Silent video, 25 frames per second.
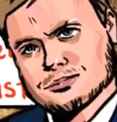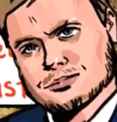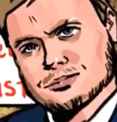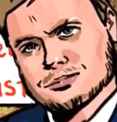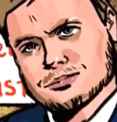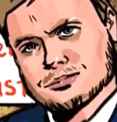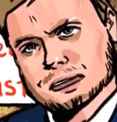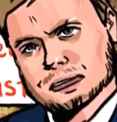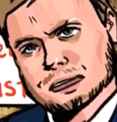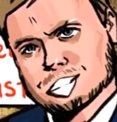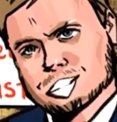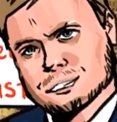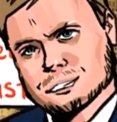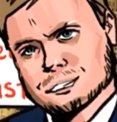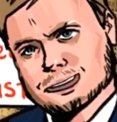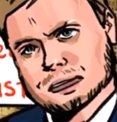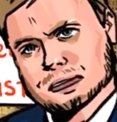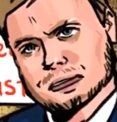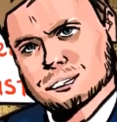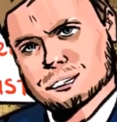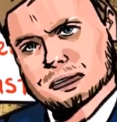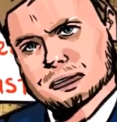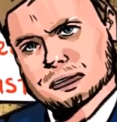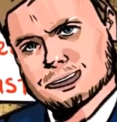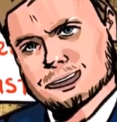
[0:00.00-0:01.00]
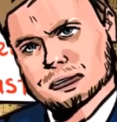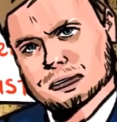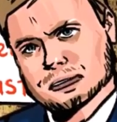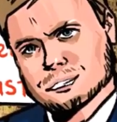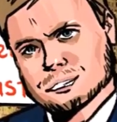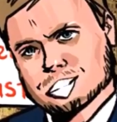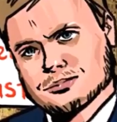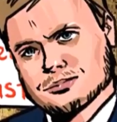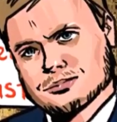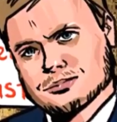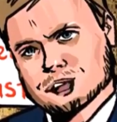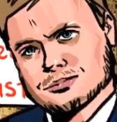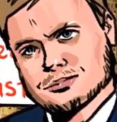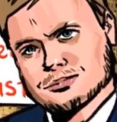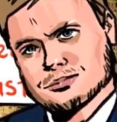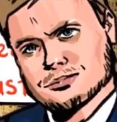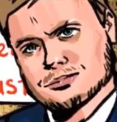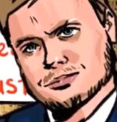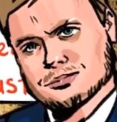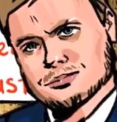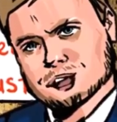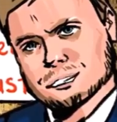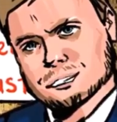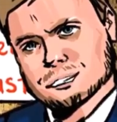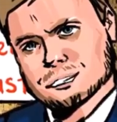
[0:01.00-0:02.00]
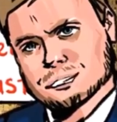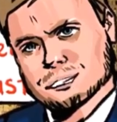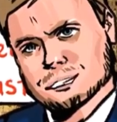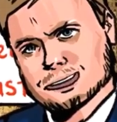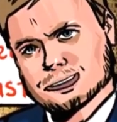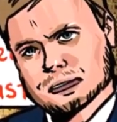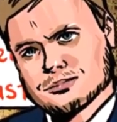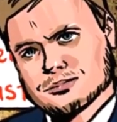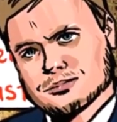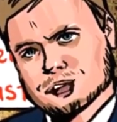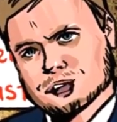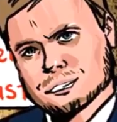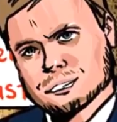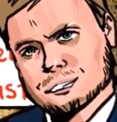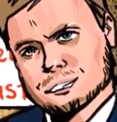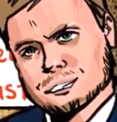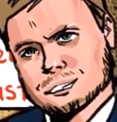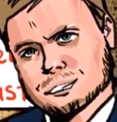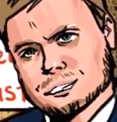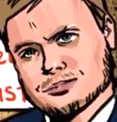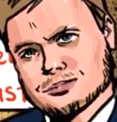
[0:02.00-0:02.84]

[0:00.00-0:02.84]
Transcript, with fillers: But you know, we uh, Greta always has a